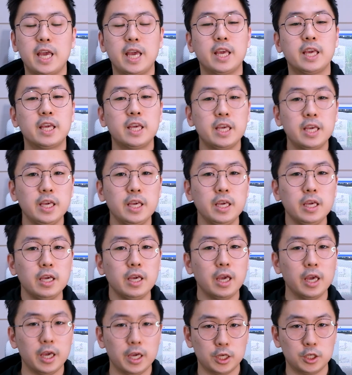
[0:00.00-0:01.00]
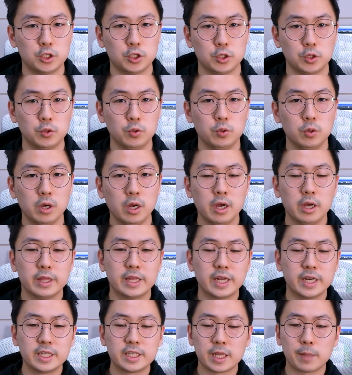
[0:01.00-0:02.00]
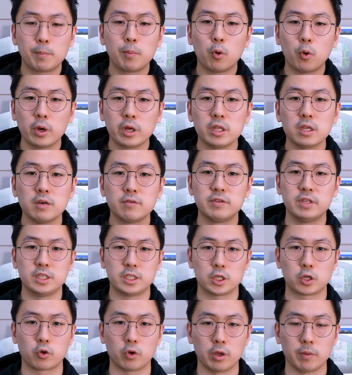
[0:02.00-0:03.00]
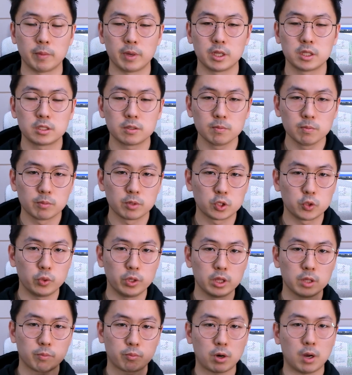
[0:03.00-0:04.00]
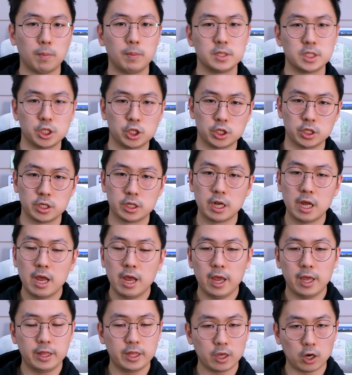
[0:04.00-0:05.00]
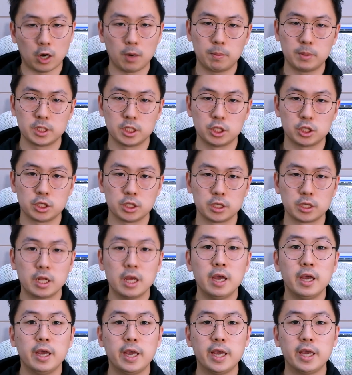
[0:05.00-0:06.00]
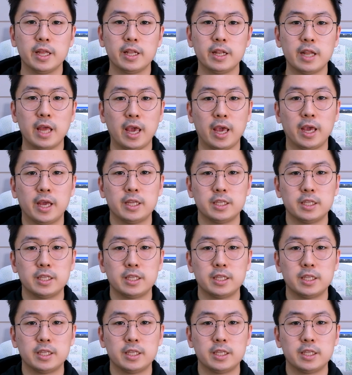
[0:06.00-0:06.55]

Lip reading: a key issue that is a point of disagreement between the proposition and the opposition in a